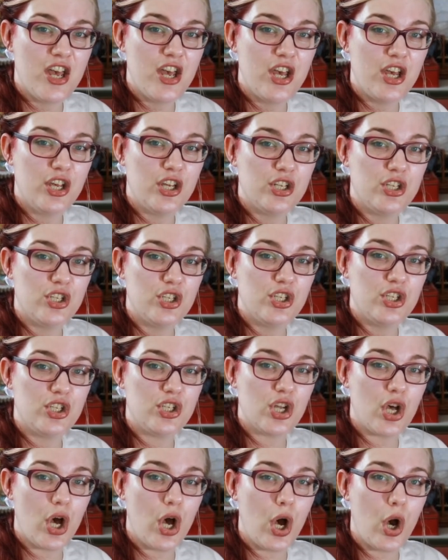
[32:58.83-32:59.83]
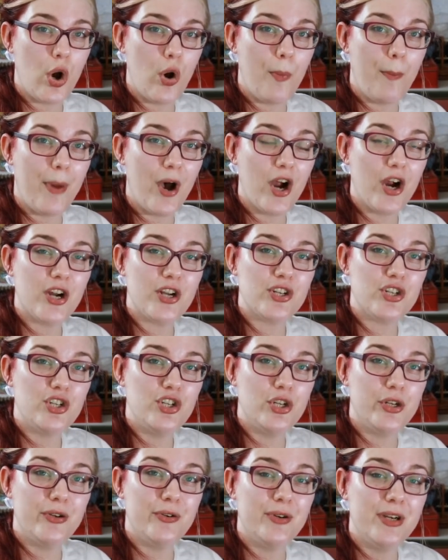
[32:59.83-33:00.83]
So part
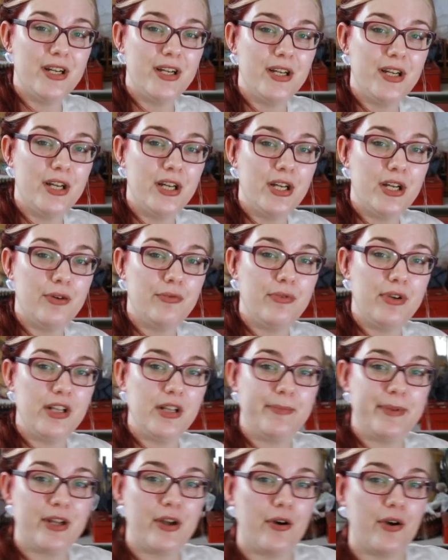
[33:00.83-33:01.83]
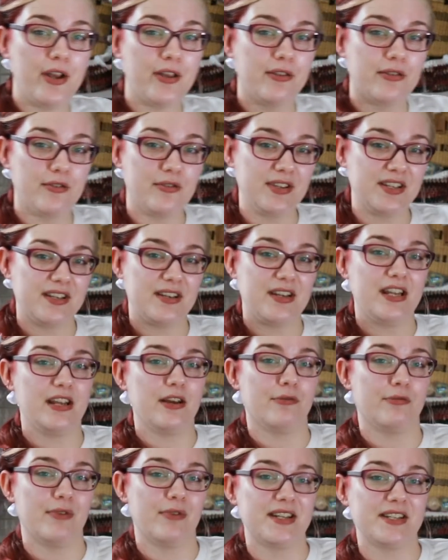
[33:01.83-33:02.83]
2, we'll be going through the
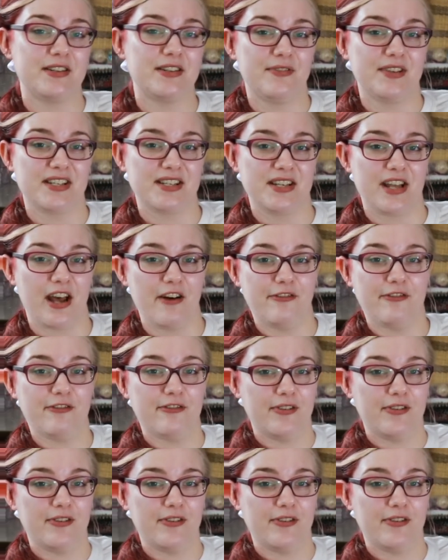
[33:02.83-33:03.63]
rest of the stuff